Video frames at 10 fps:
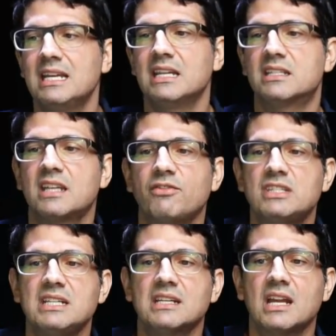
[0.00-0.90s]
in
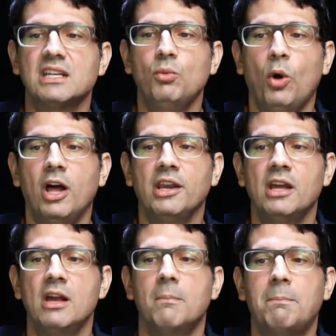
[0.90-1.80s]
1791
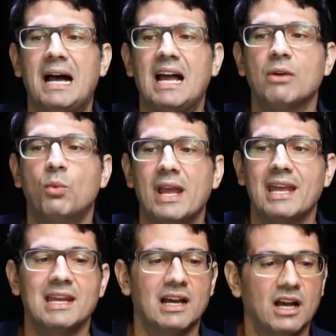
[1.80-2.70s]
by
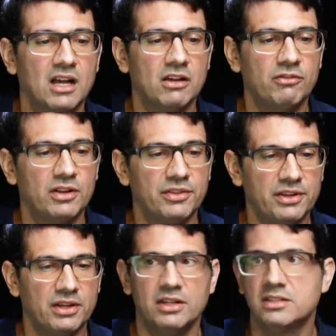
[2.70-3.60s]
way of
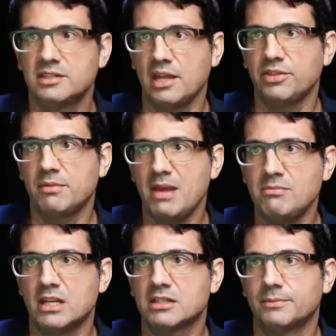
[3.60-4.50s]
the 10th
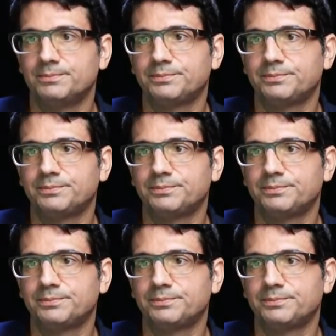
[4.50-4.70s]
Amendment.